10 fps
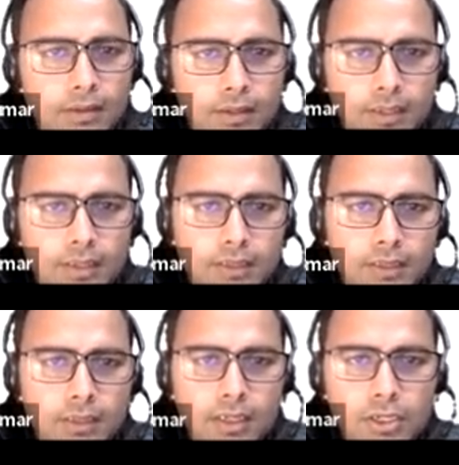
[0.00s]
right?
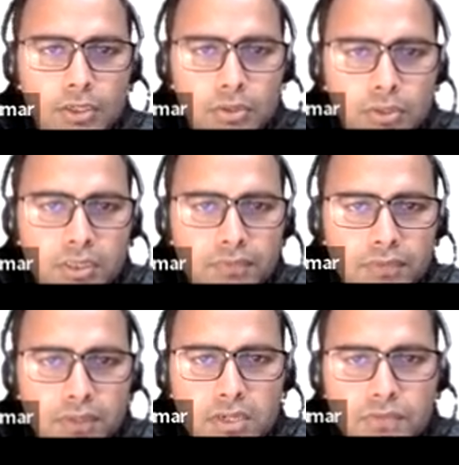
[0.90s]
Draw the
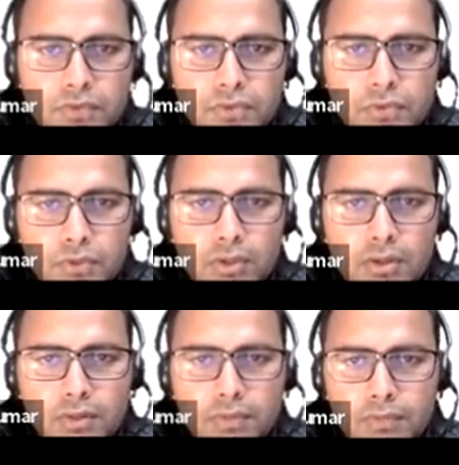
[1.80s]
front view
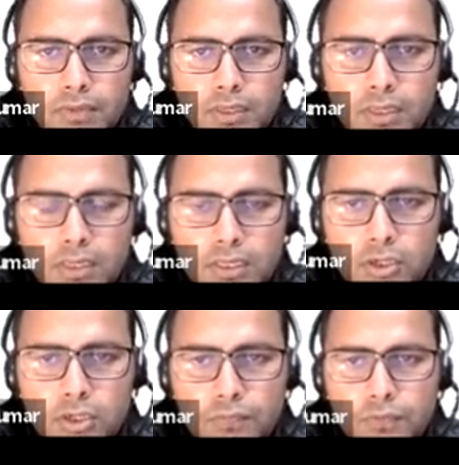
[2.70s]
of and
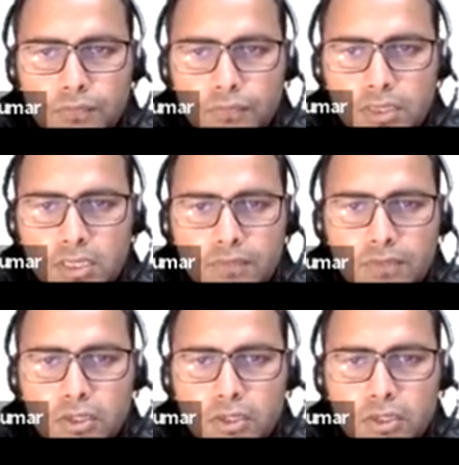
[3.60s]
top view of the given